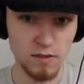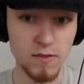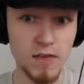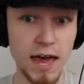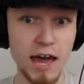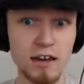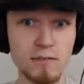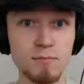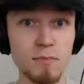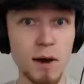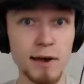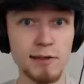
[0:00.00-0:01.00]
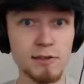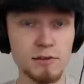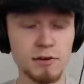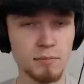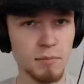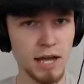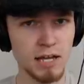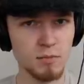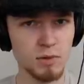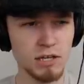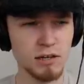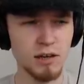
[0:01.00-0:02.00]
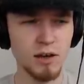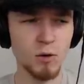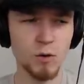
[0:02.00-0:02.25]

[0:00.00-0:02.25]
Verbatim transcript: That must, or might be,